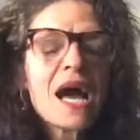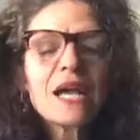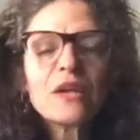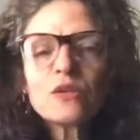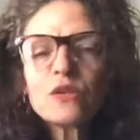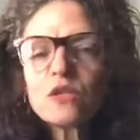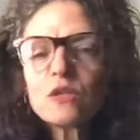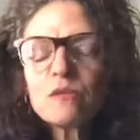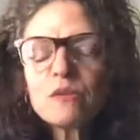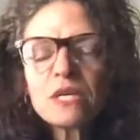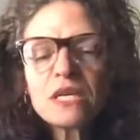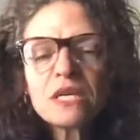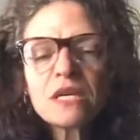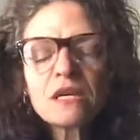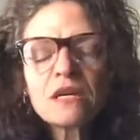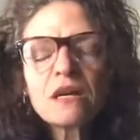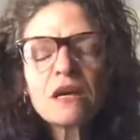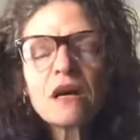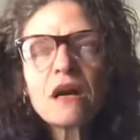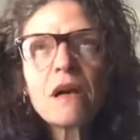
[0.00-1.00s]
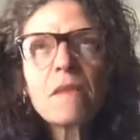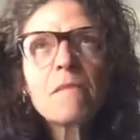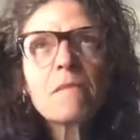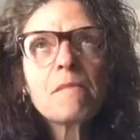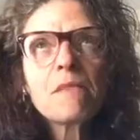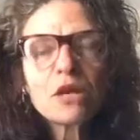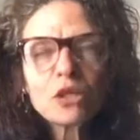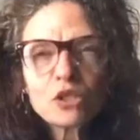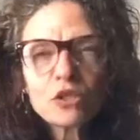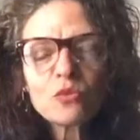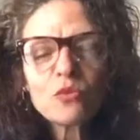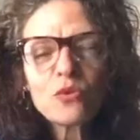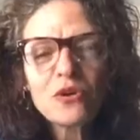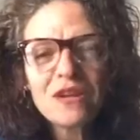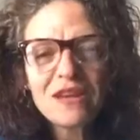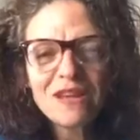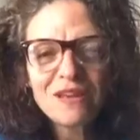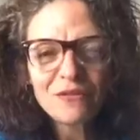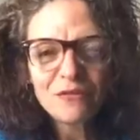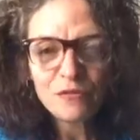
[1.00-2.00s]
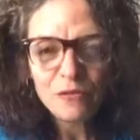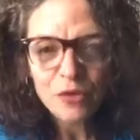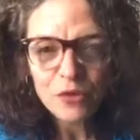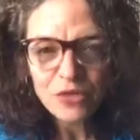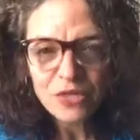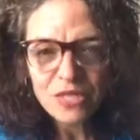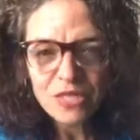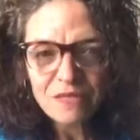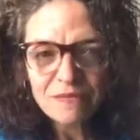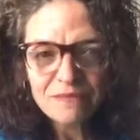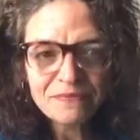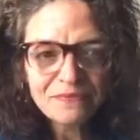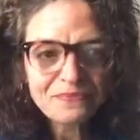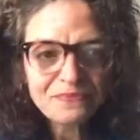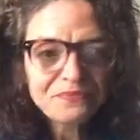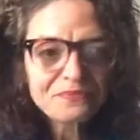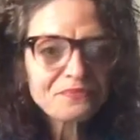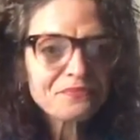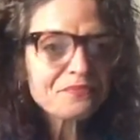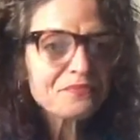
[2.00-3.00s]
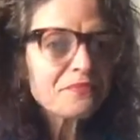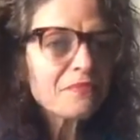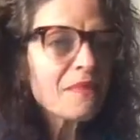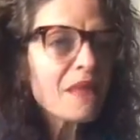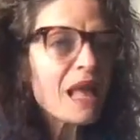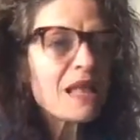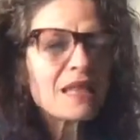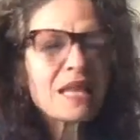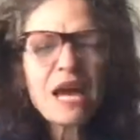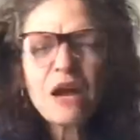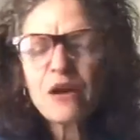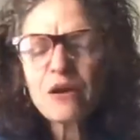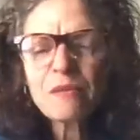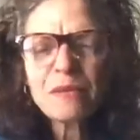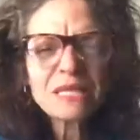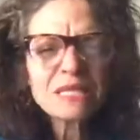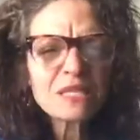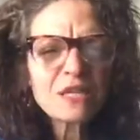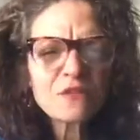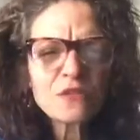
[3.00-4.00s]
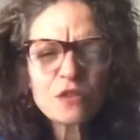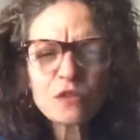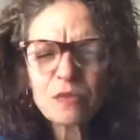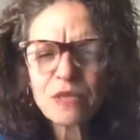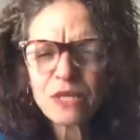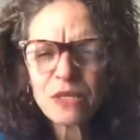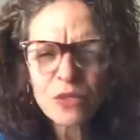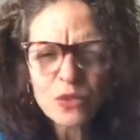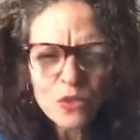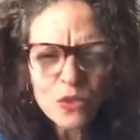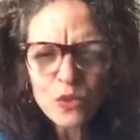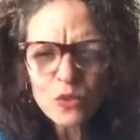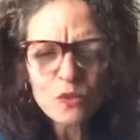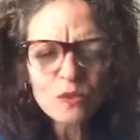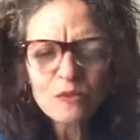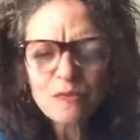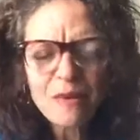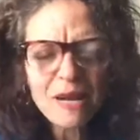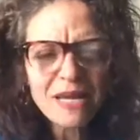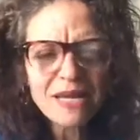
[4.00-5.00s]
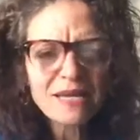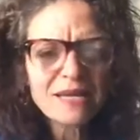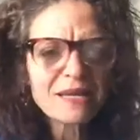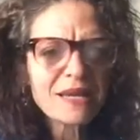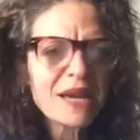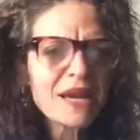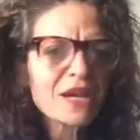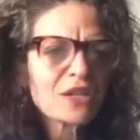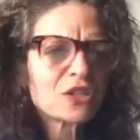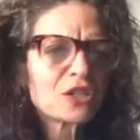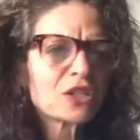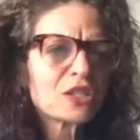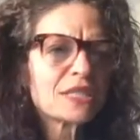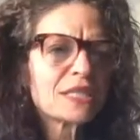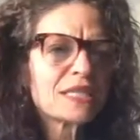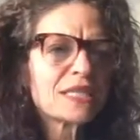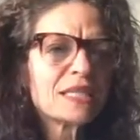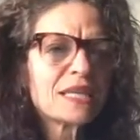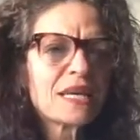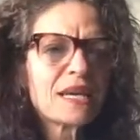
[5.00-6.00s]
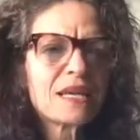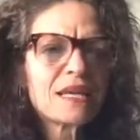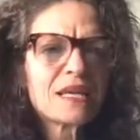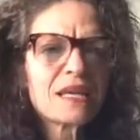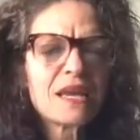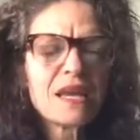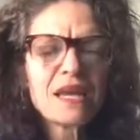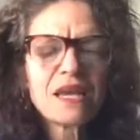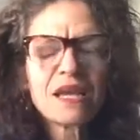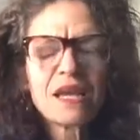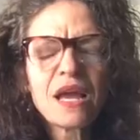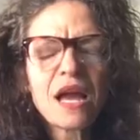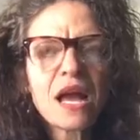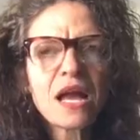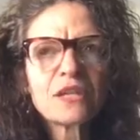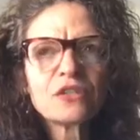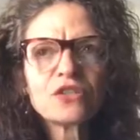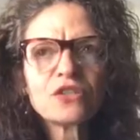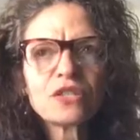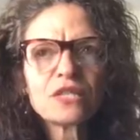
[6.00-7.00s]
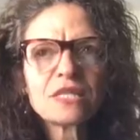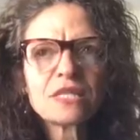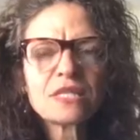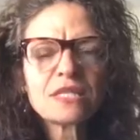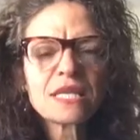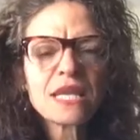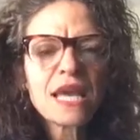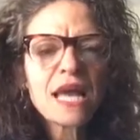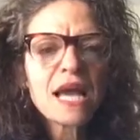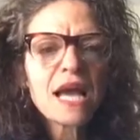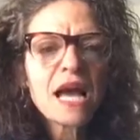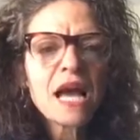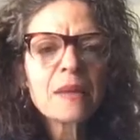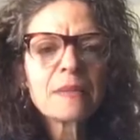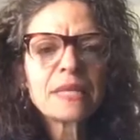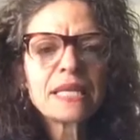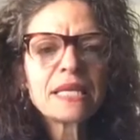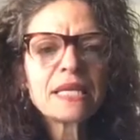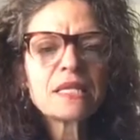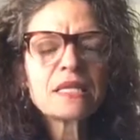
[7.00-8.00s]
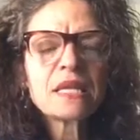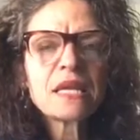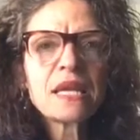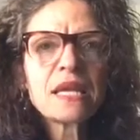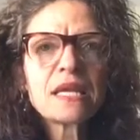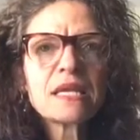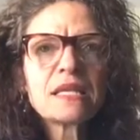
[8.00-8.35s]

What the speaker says: I used to be a much more negative person, allowing myself to be consumed by it, actually. And I think